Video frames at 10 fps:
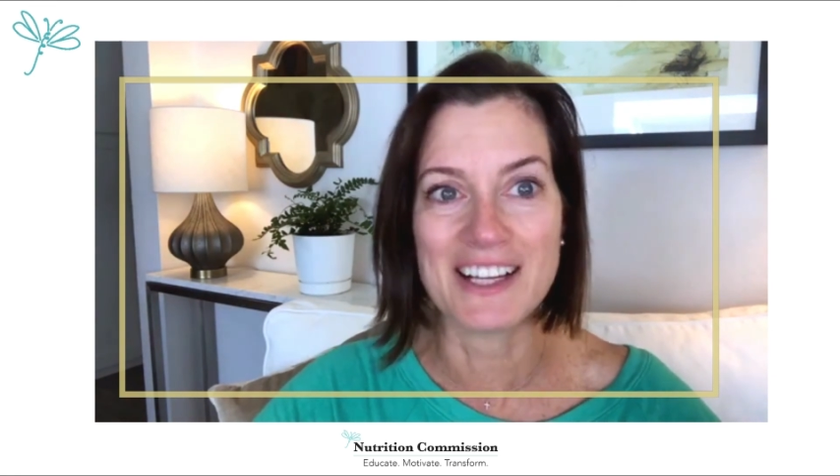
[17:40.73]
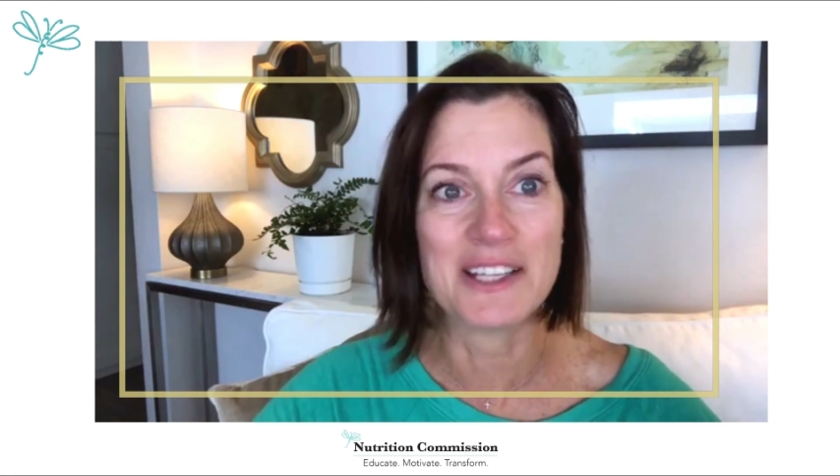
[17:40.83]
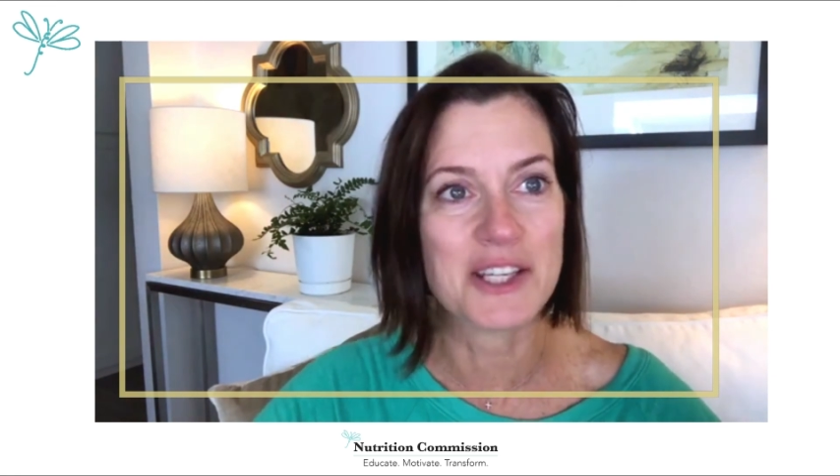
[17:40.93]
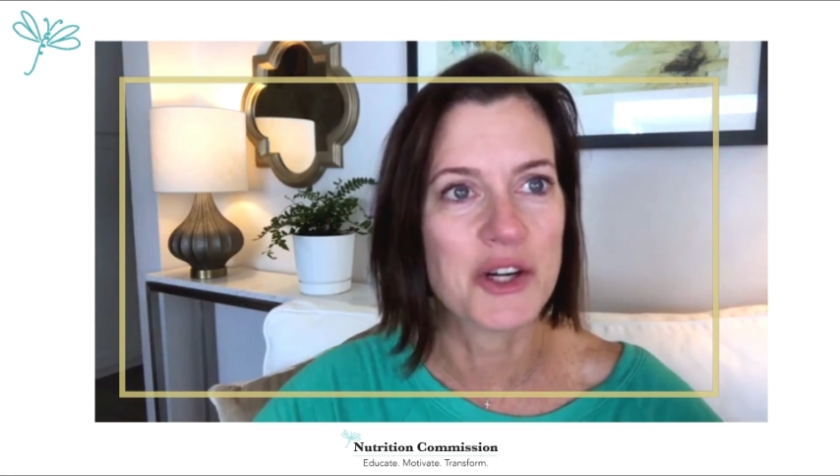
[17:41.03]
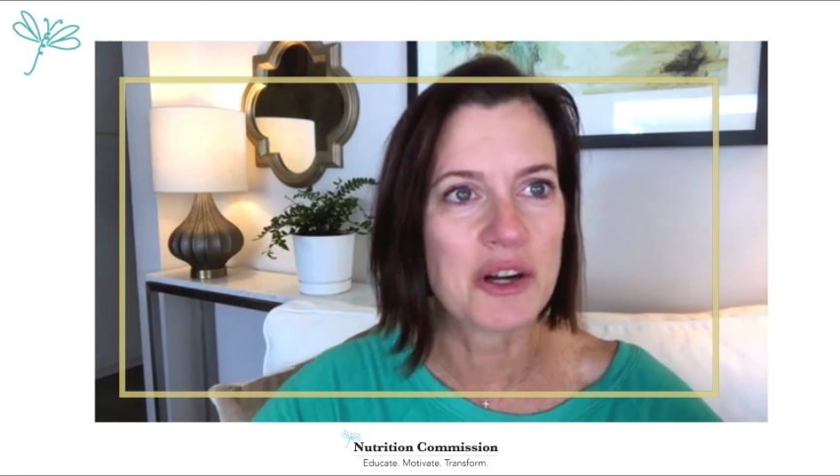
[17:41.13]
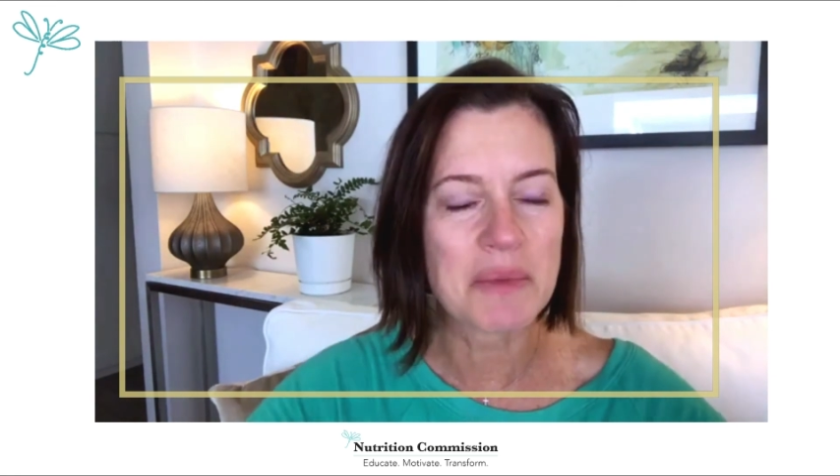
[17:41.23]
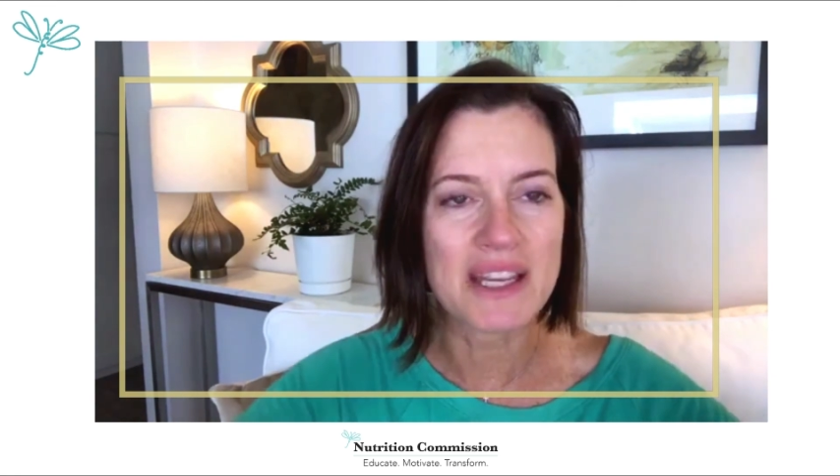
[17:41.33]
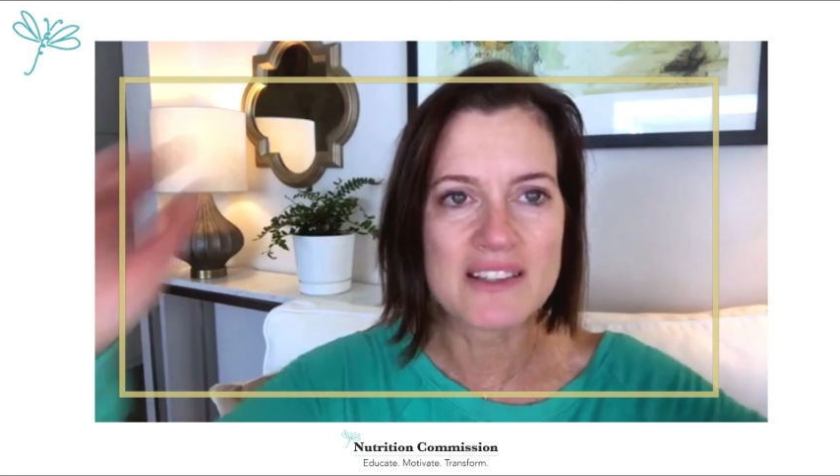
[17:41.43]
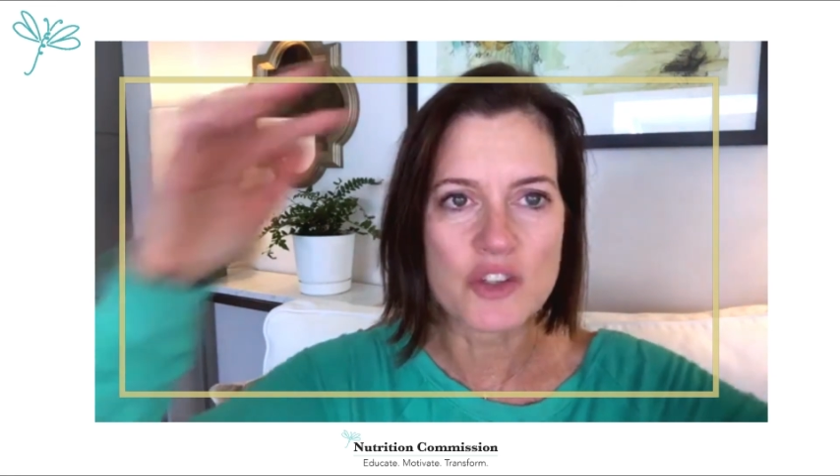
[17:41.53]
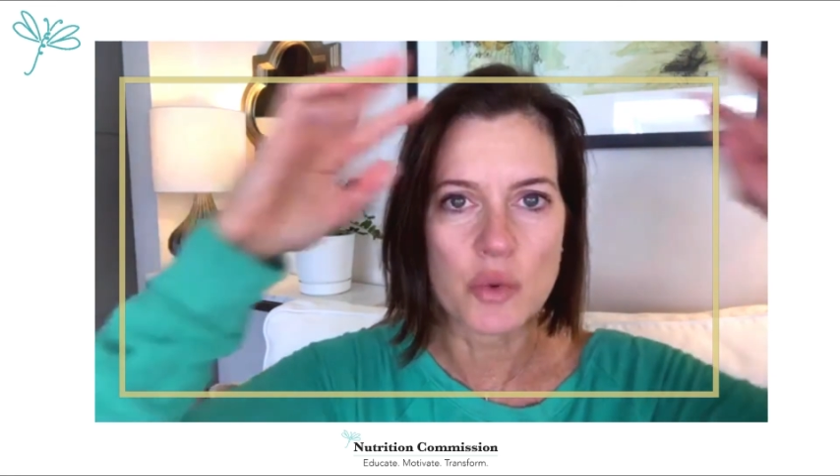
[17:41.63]
You know what I
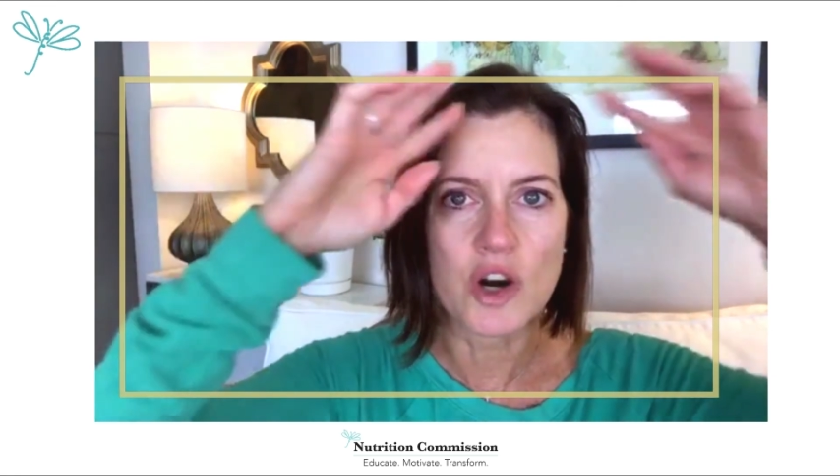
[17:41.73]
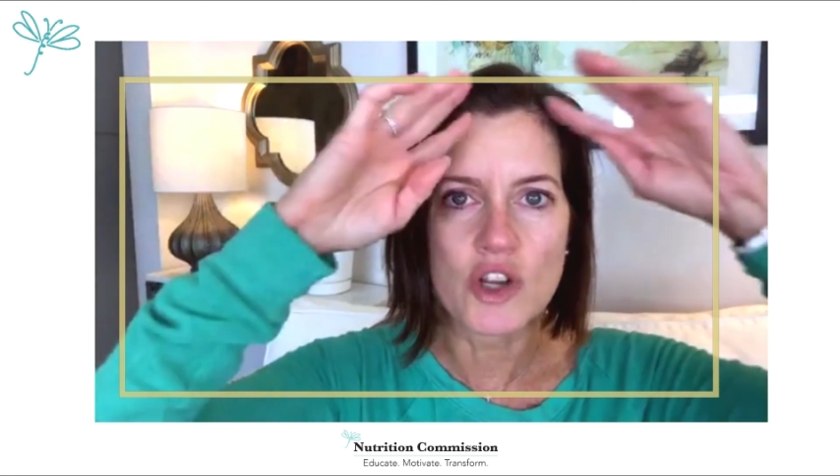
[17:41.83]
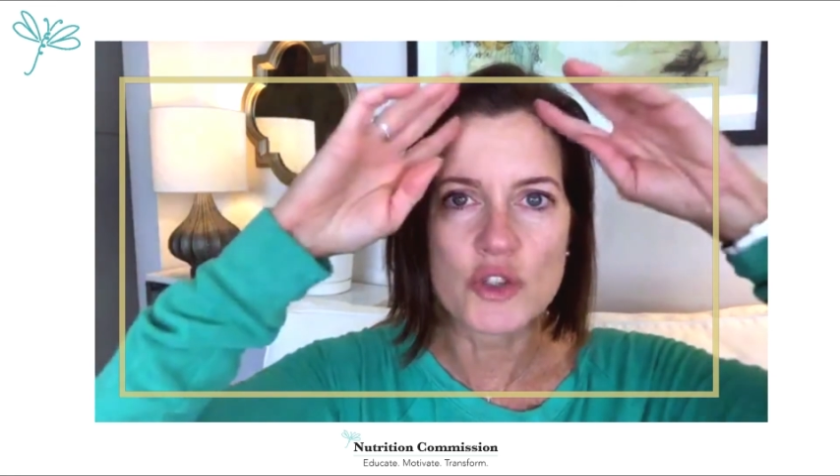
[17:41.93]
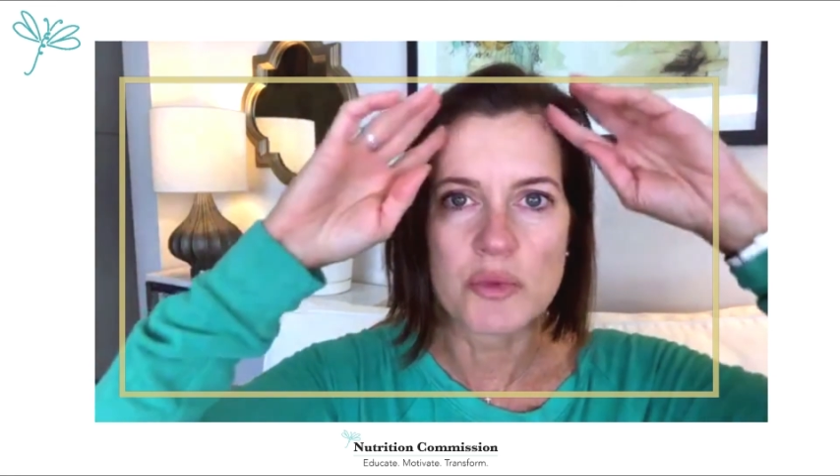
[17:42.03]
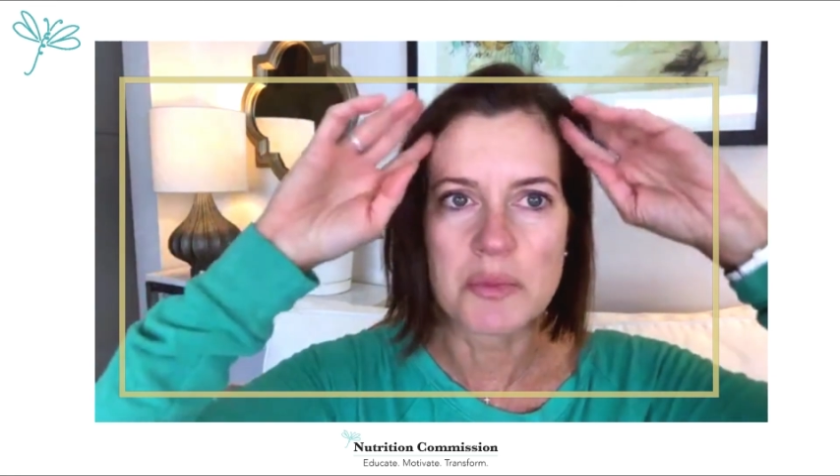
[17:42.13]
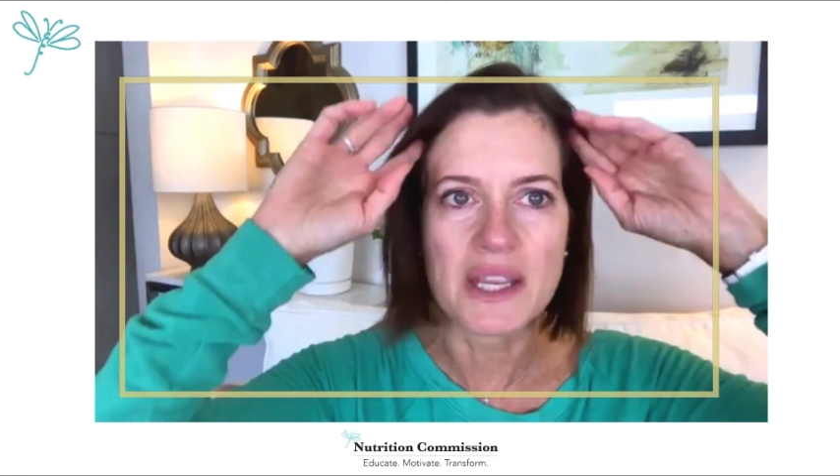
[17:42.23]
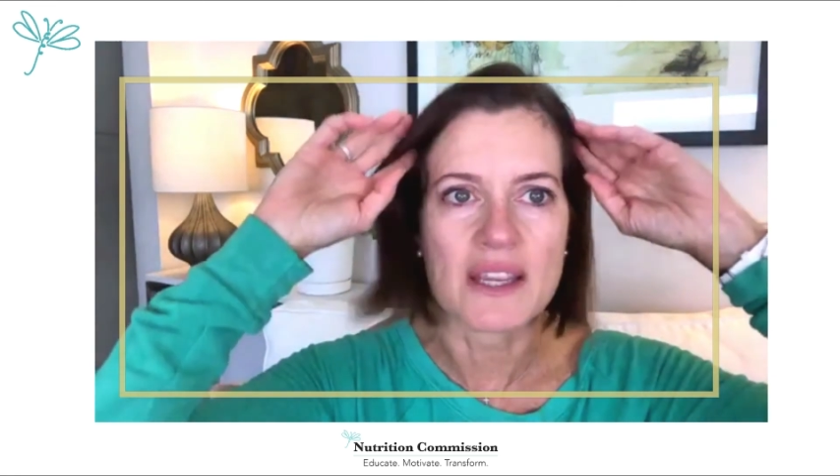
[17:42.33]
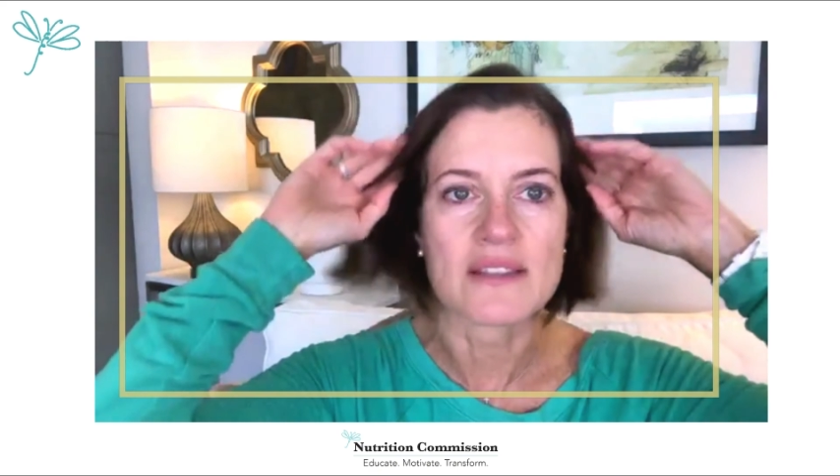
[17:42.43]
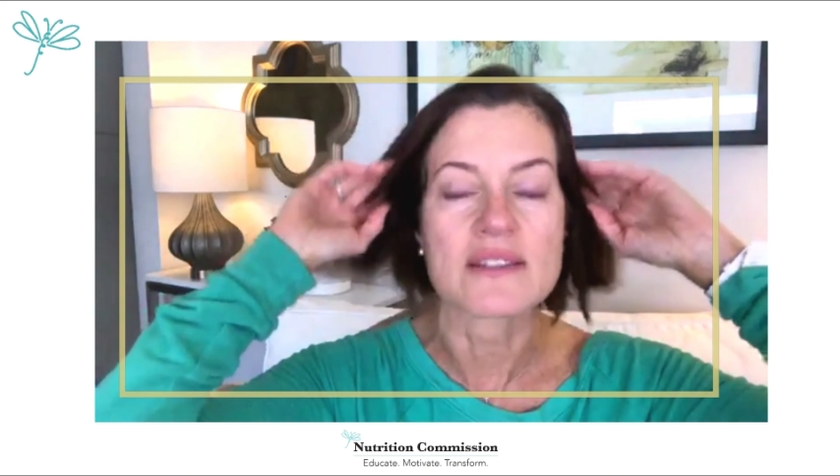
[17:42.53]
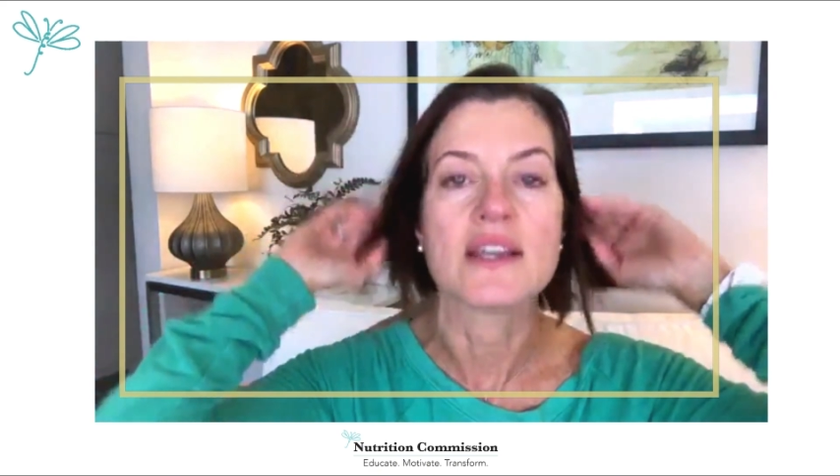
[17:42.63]
mean? So we're all human
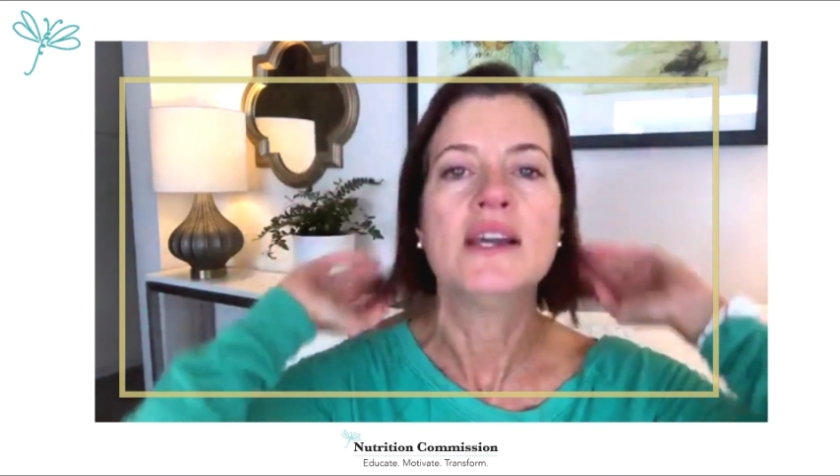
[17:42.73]
beings.